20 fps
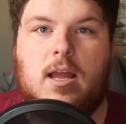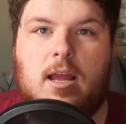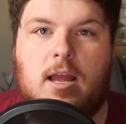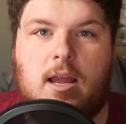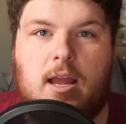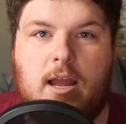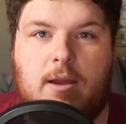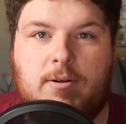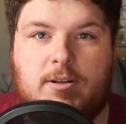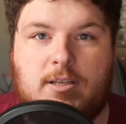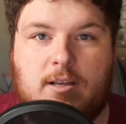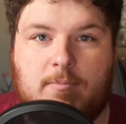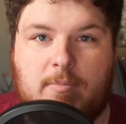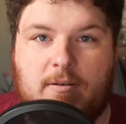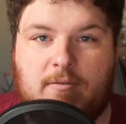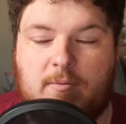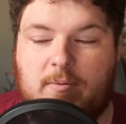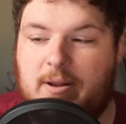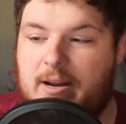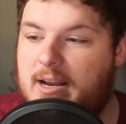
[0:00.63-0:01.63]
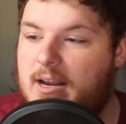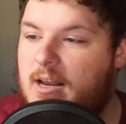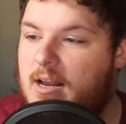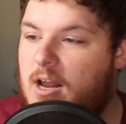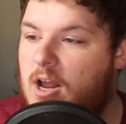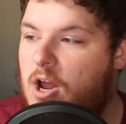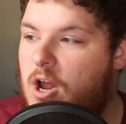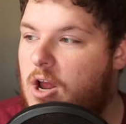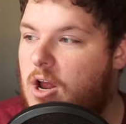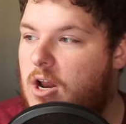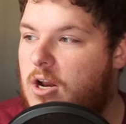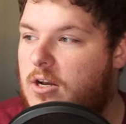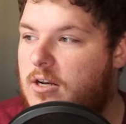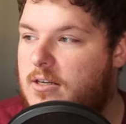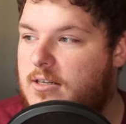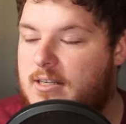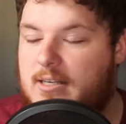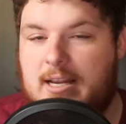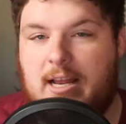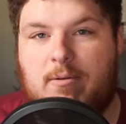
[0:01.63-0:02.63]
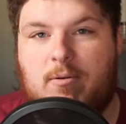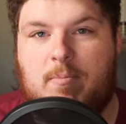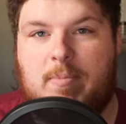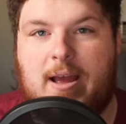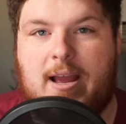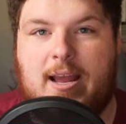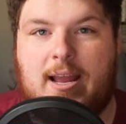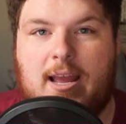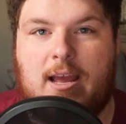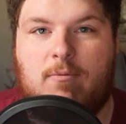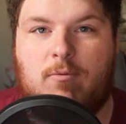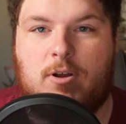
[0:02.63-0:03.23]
Hey, what's up everybody? Today we're back again.